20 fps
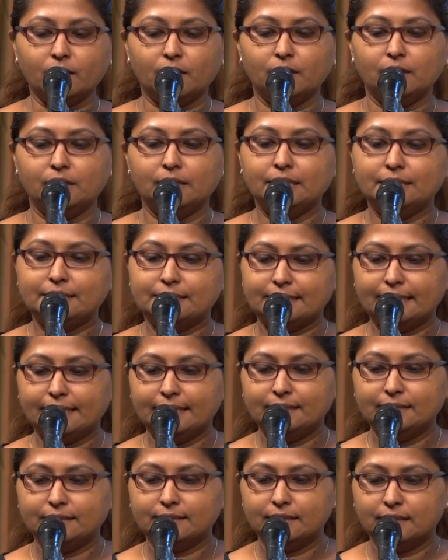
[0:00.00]
It
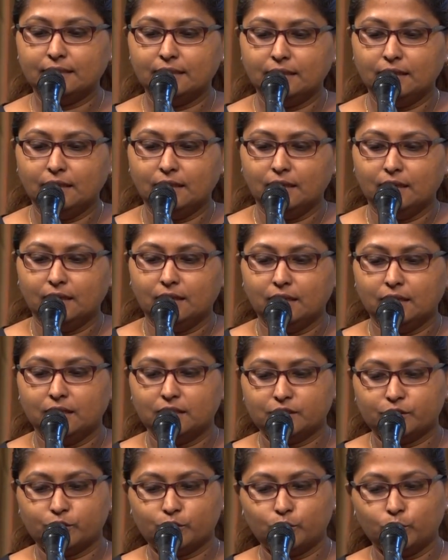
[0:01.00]
says,
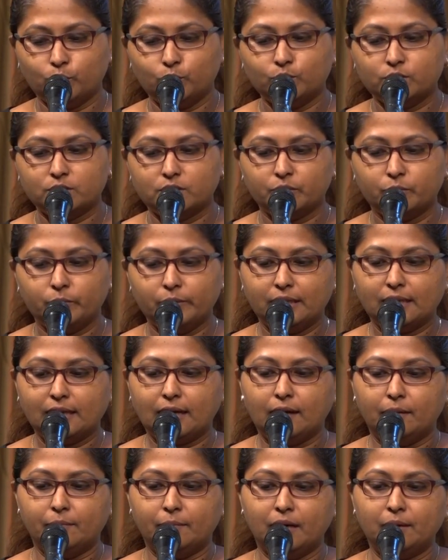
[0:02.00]
"A shoot will
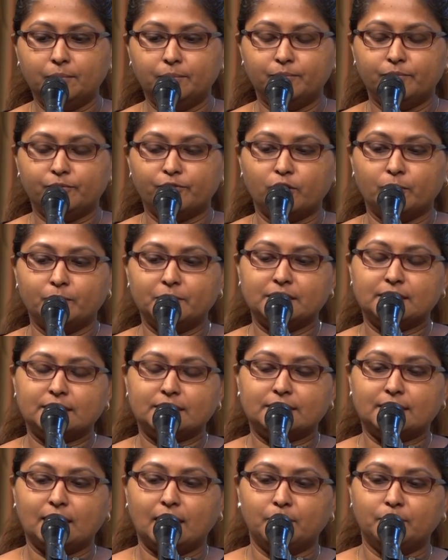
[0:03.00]
come up from the
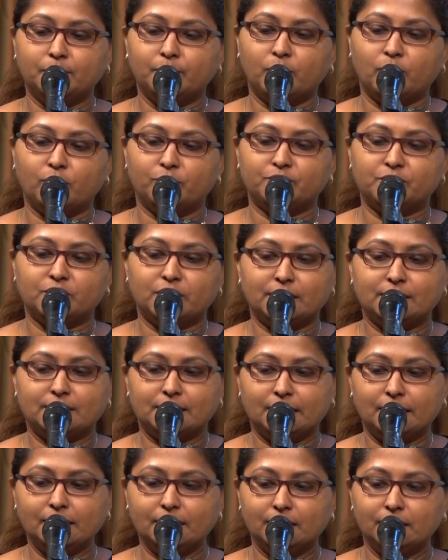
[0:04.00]
stump of
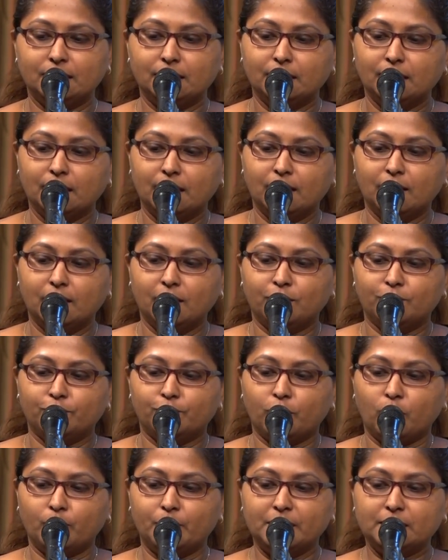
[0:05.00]
Jesse.
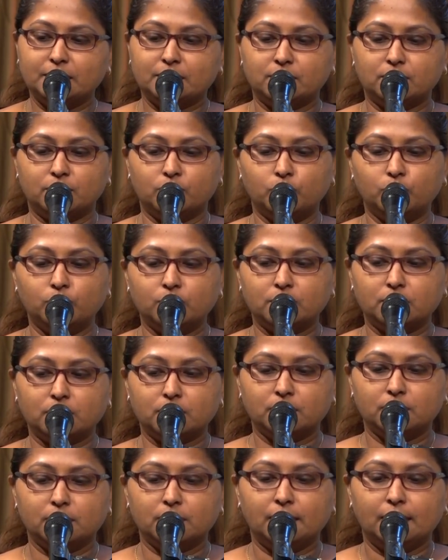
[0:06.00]
From his
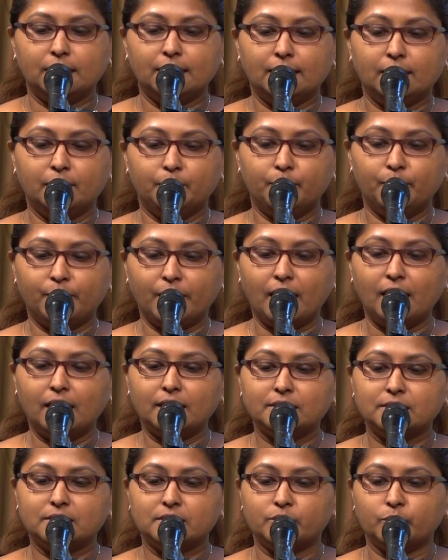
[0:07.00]
root, a
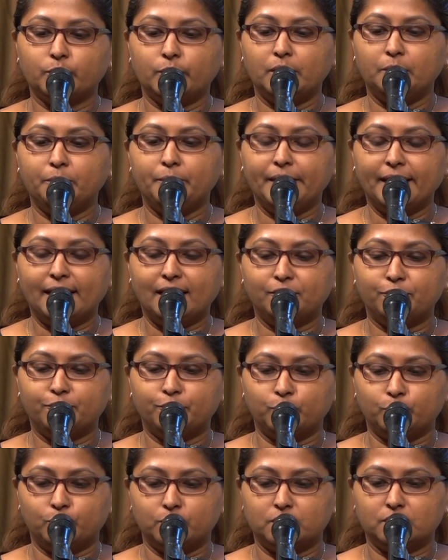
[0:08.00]
branch will bear
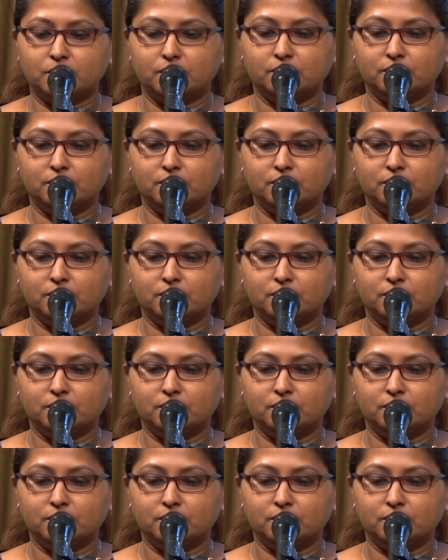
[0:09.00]
fruit."